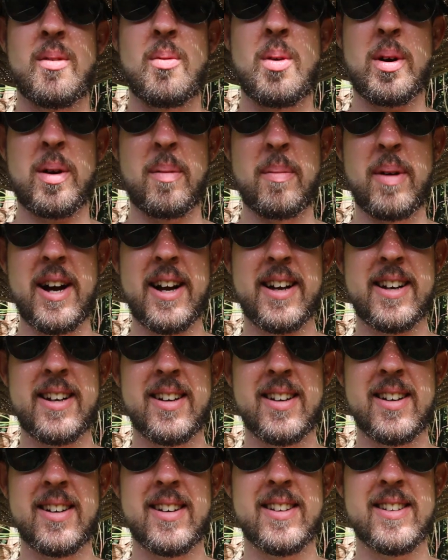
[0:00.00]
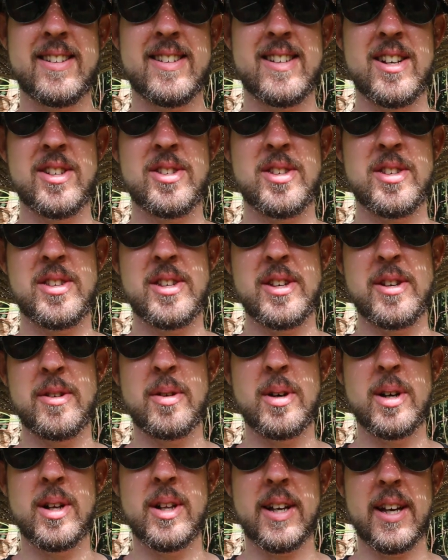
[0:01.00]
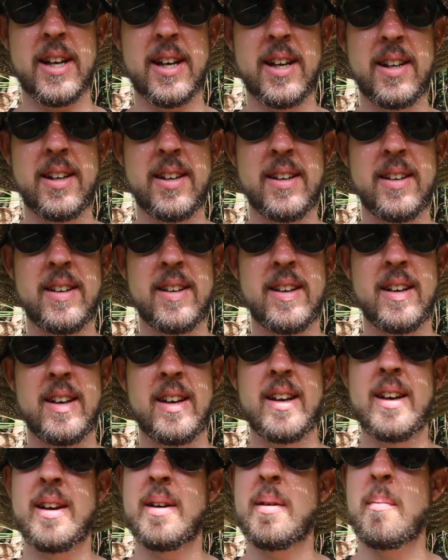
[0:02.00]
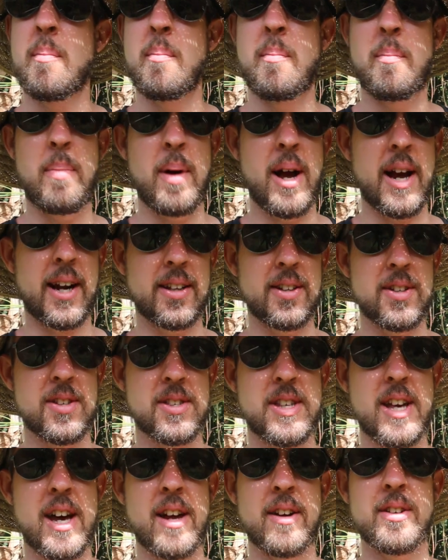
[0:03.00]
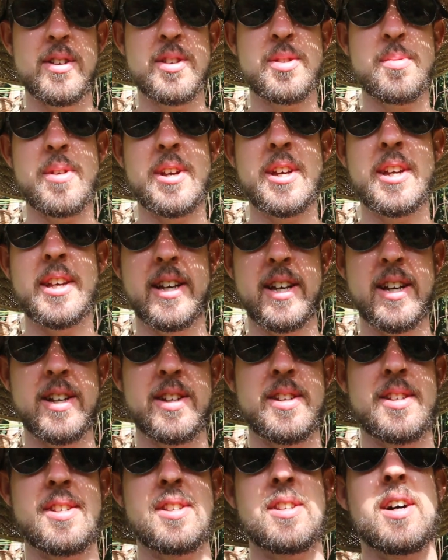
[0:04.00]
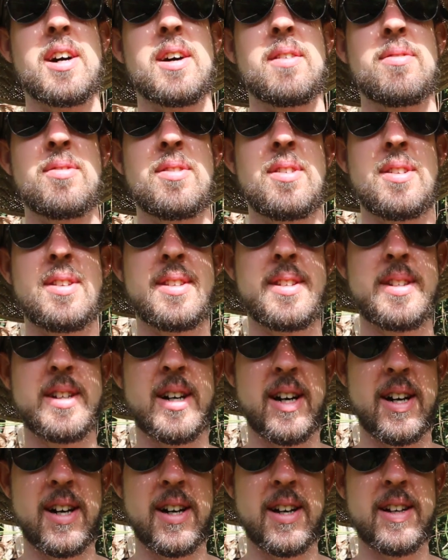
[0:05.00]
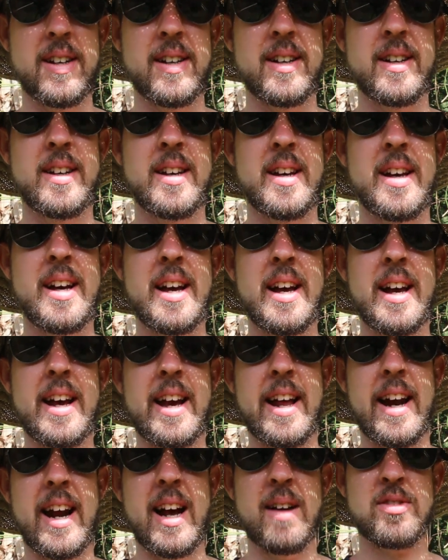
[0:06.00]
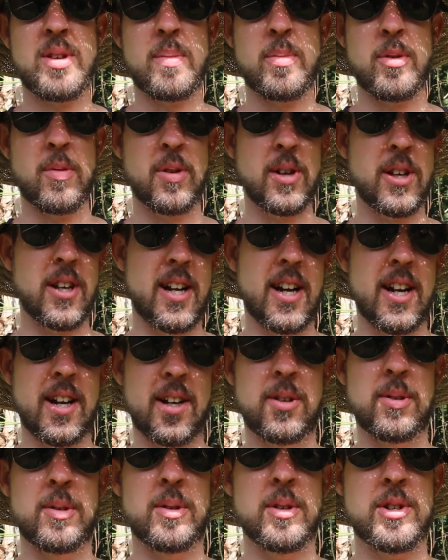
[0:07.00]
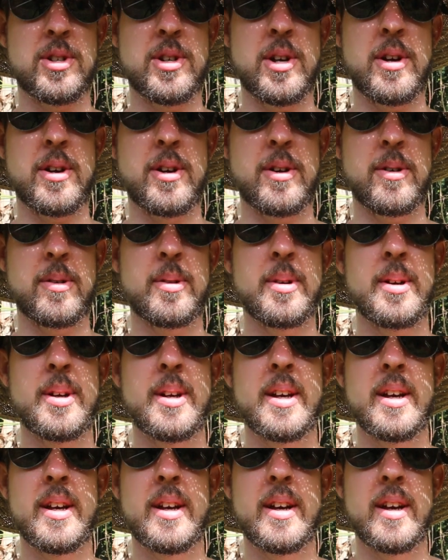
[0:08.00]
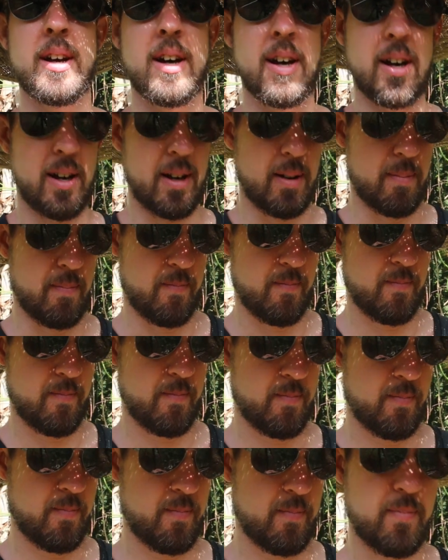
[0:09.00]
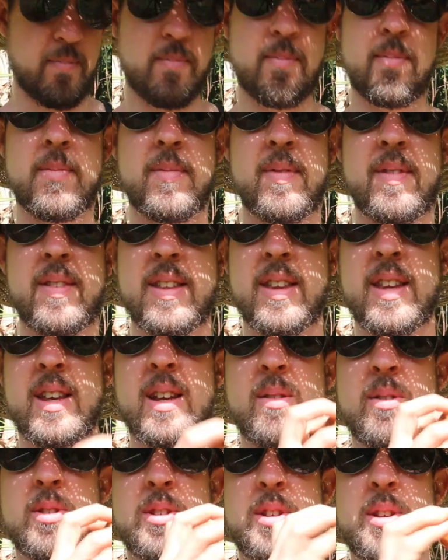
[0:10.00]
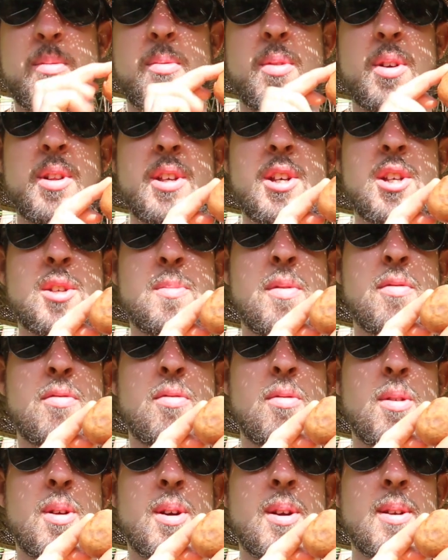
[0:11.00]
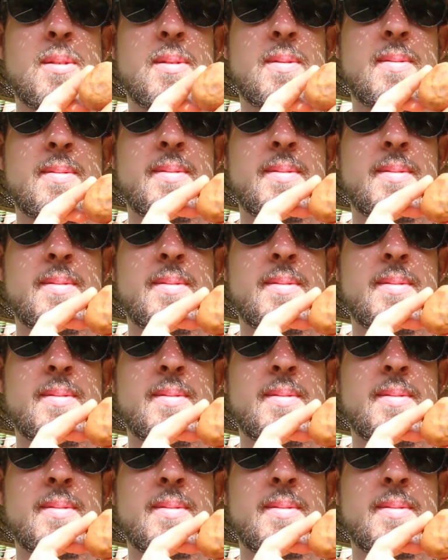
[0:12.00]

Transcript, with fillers: Welcome back. It's nice to see you all again. Back in the saddle this week and getting stuff done. And I have something really kind of cool to show you. Ever seen one of these before?